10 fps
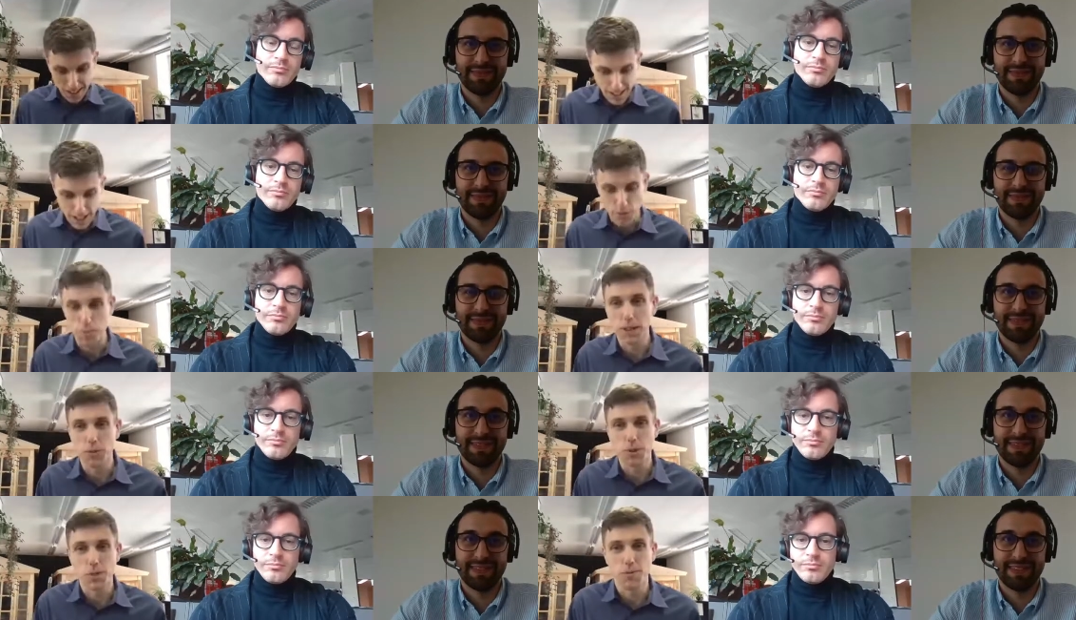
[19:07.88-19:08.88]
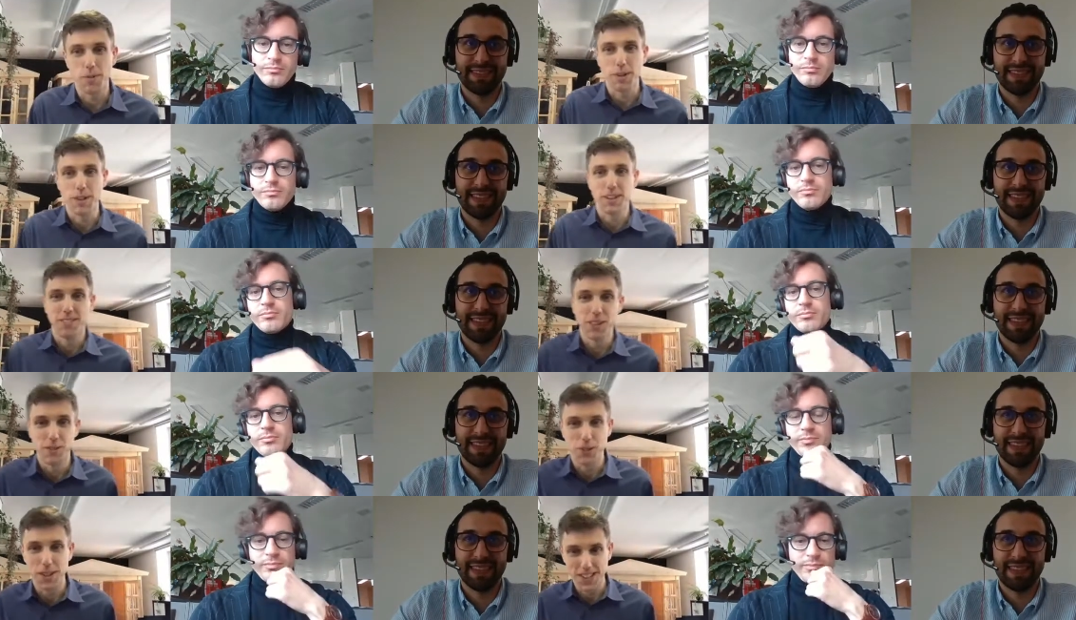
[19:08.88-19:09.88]
Speaker 1: yeah, for me it was also very very
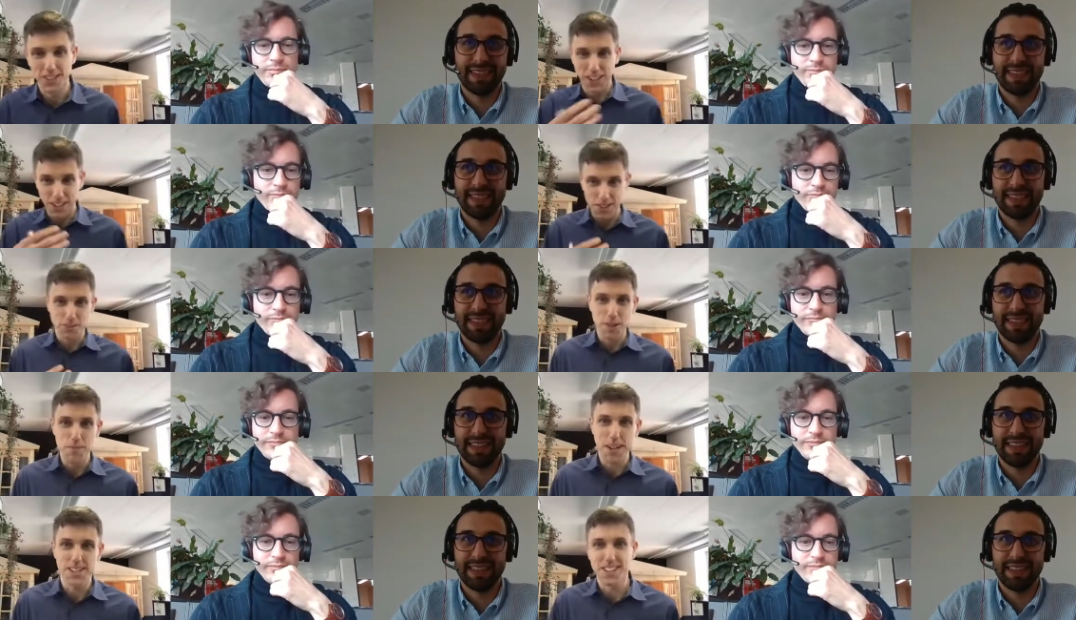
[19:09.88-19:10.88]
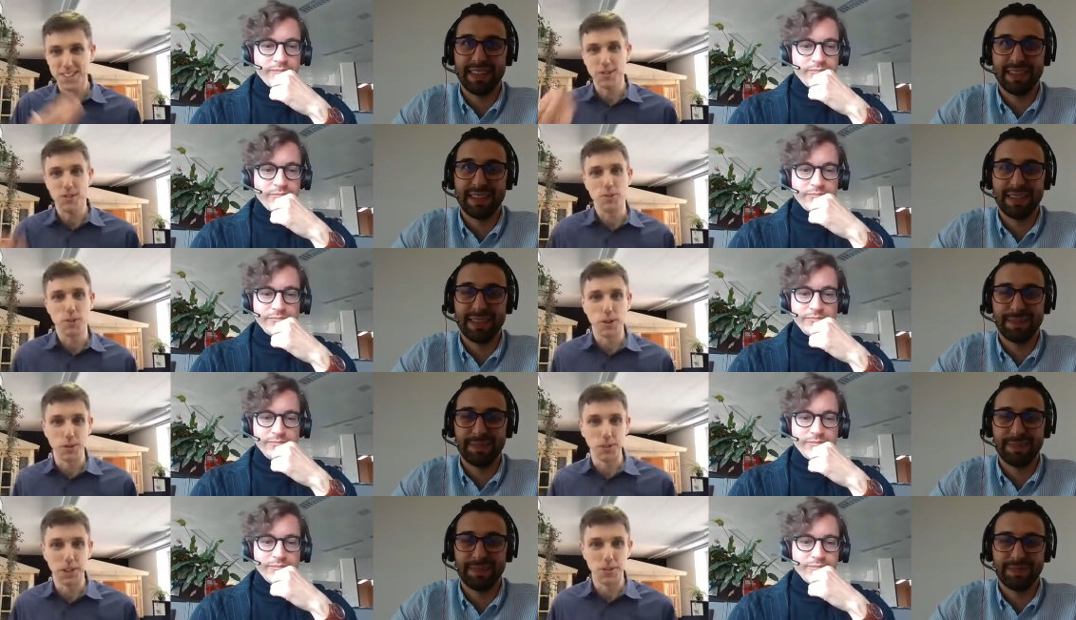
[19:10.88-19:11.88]
interesting to get your feedbacks in. So it was very
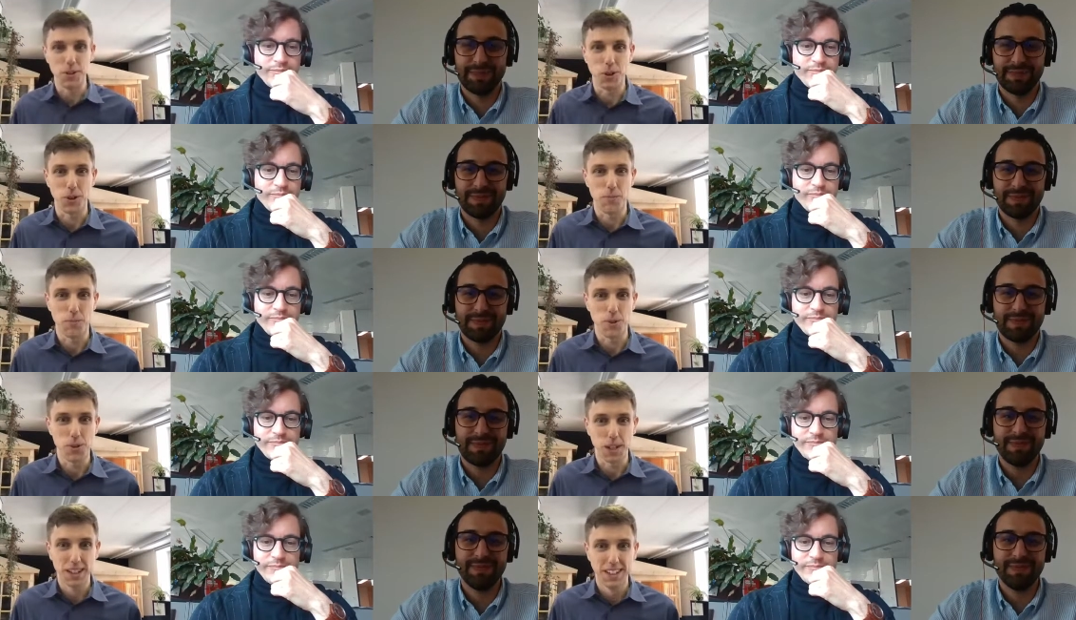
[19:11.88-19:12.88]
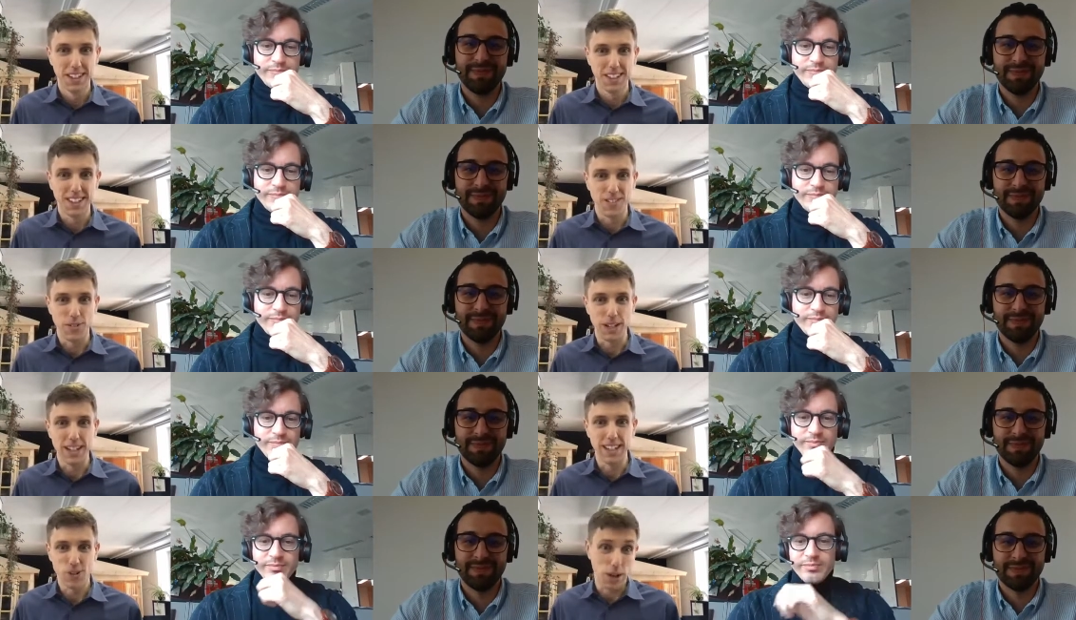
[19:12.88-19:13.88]
cool then to start the project and
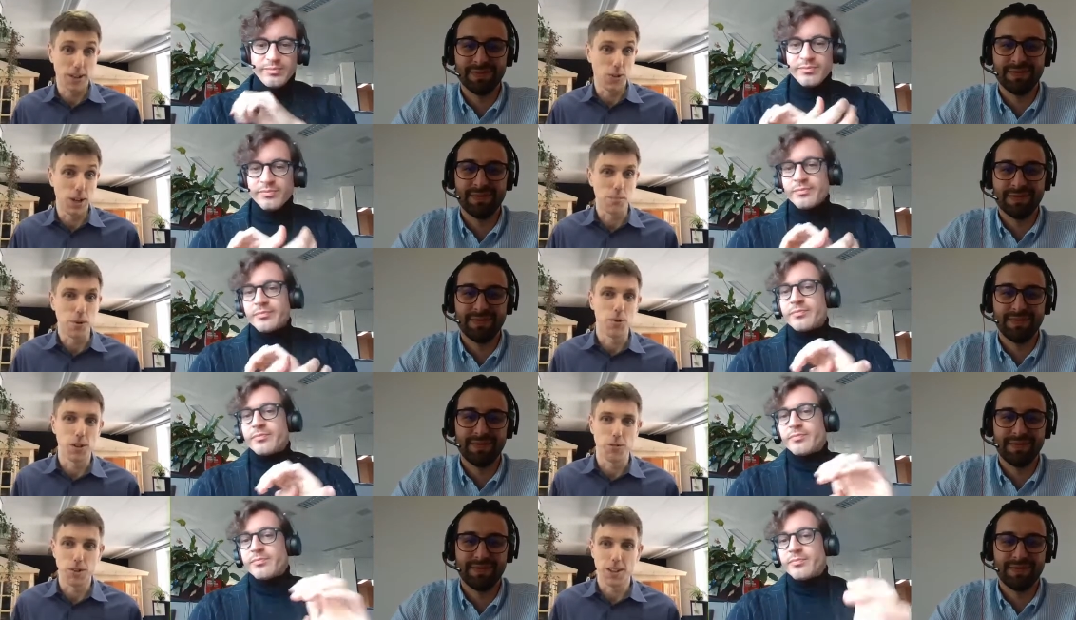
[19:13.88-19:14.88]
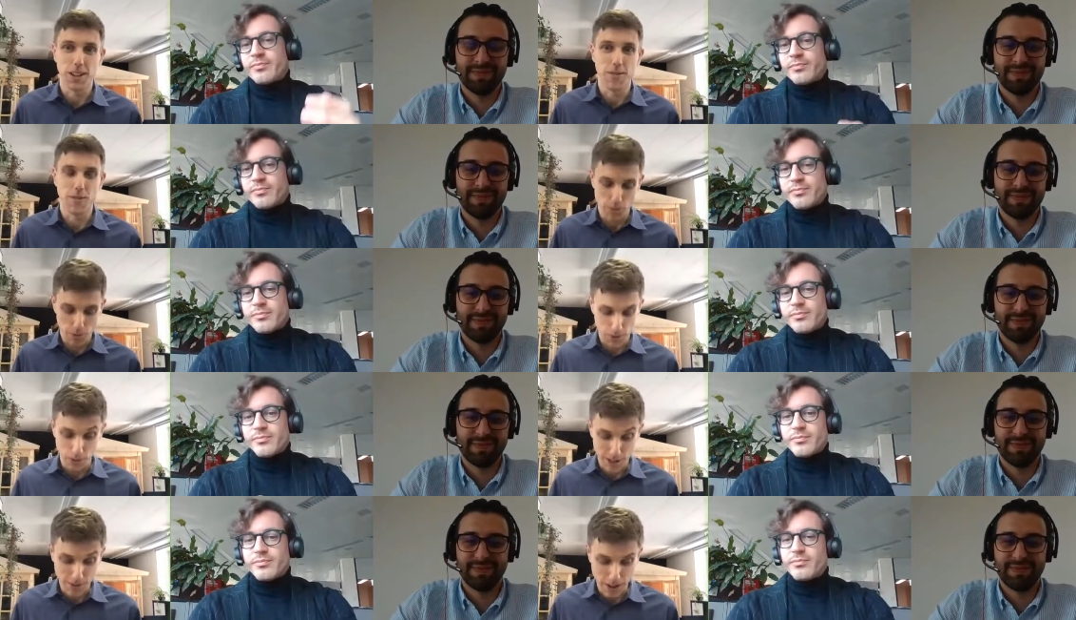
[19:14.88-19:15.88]
really try to get most out of it. And I'm
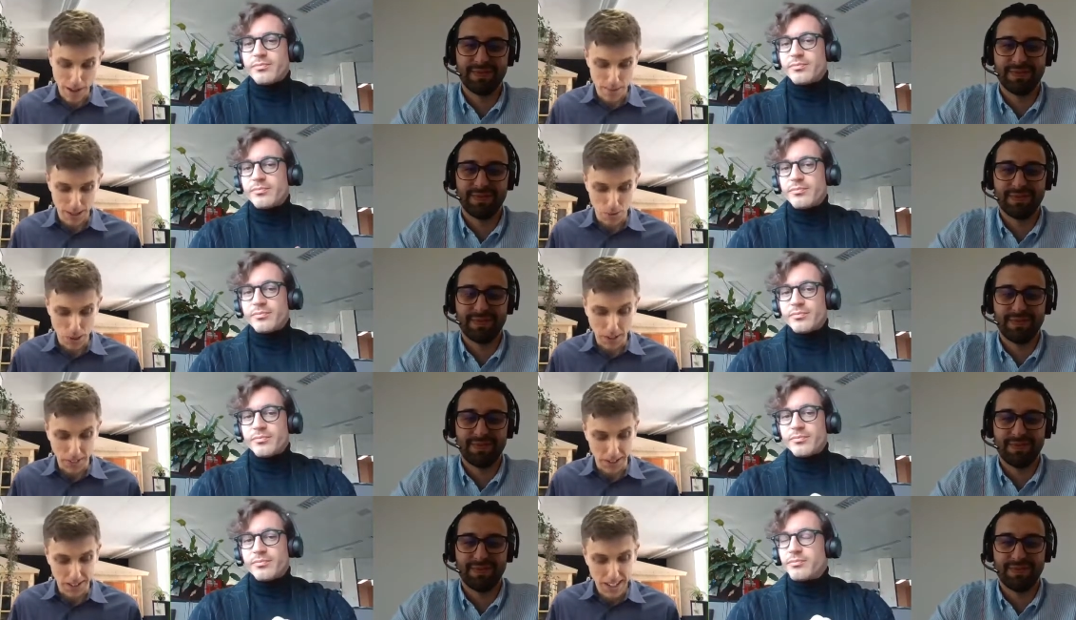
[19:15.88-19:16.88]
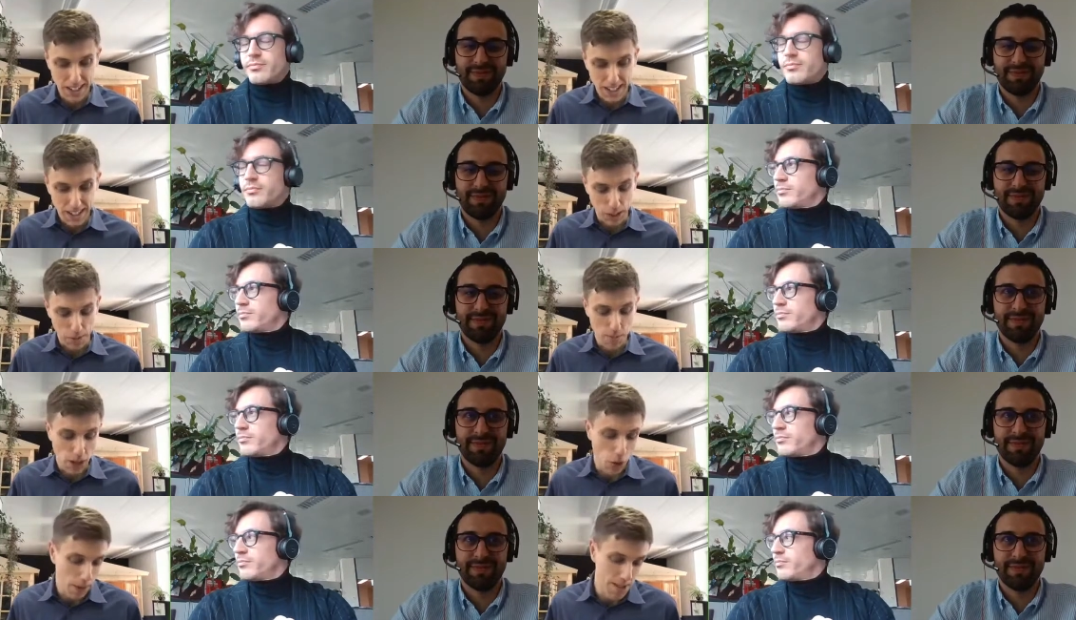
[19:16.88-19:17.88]
obviously very happy that we got there. Um,
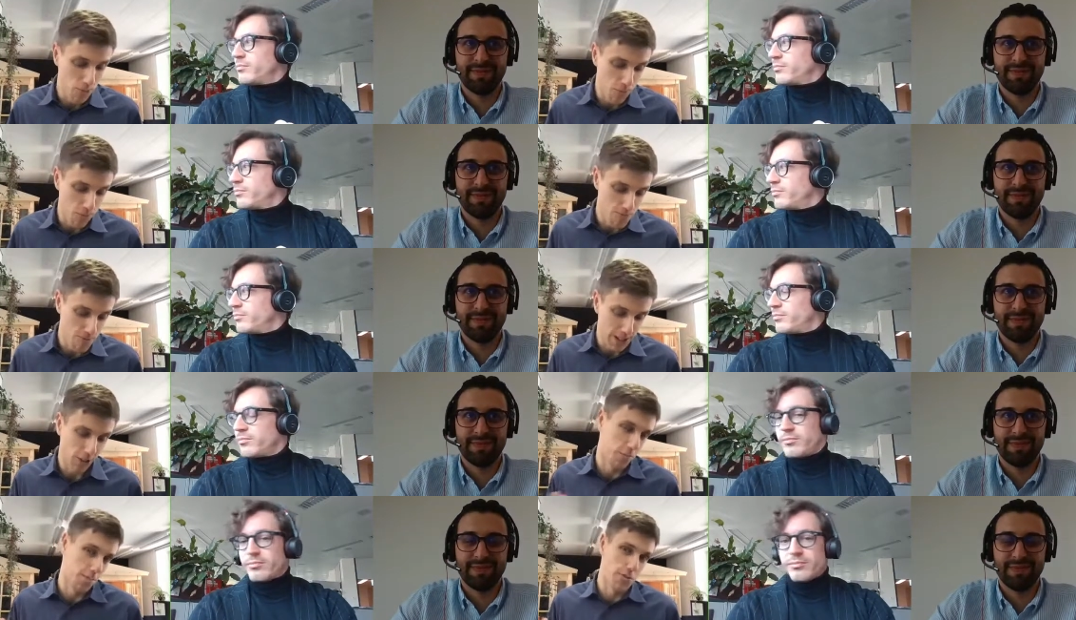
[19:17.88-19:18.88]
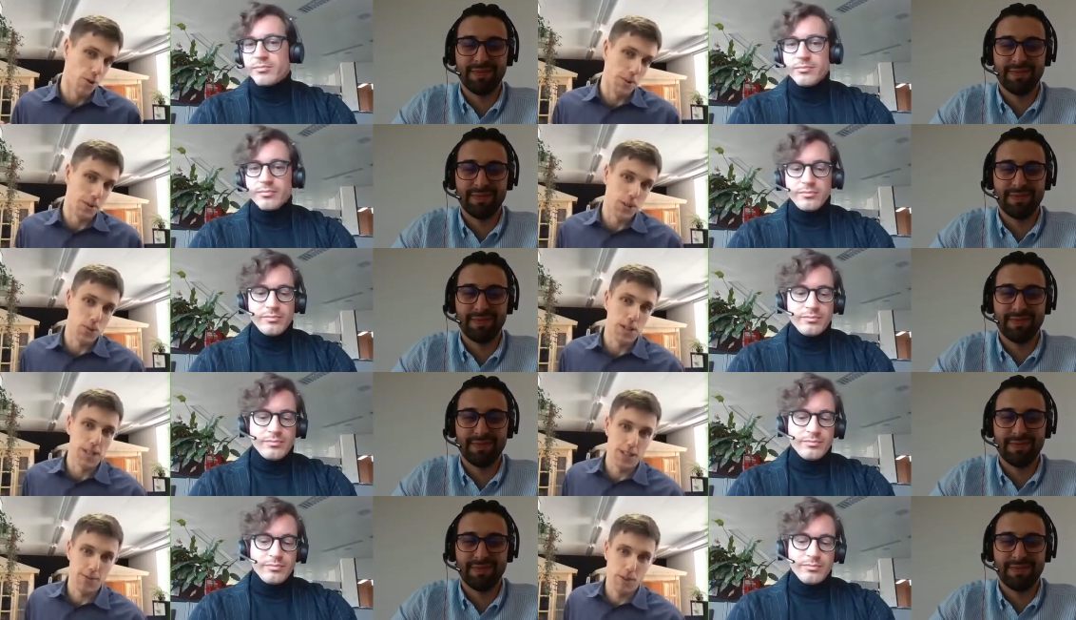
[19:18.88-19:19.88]
now, I mean, we talked before about the
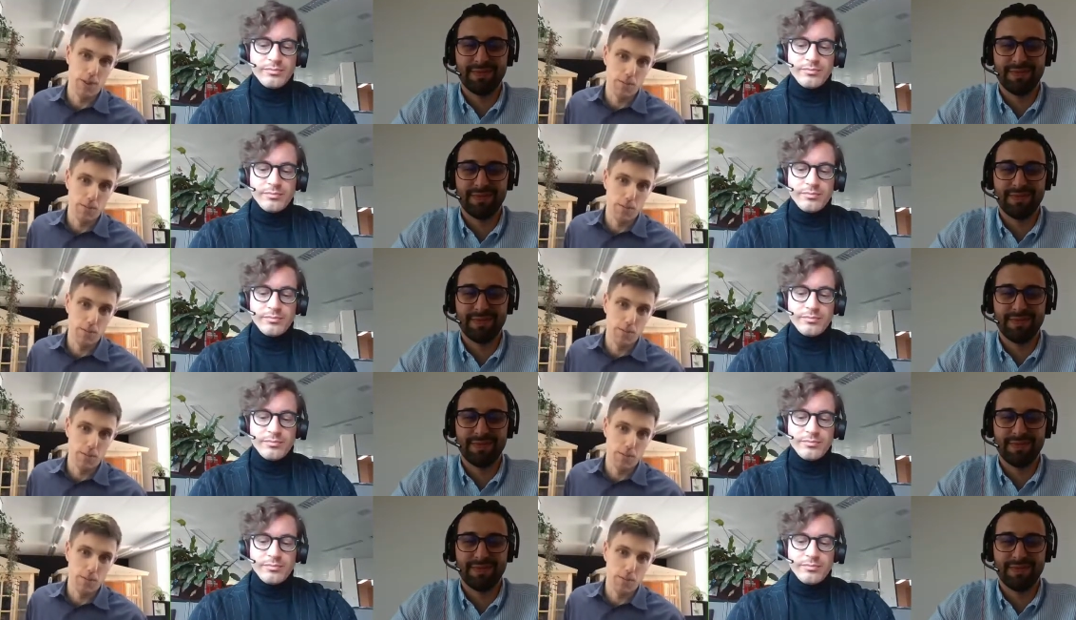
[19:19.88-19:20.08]
27%,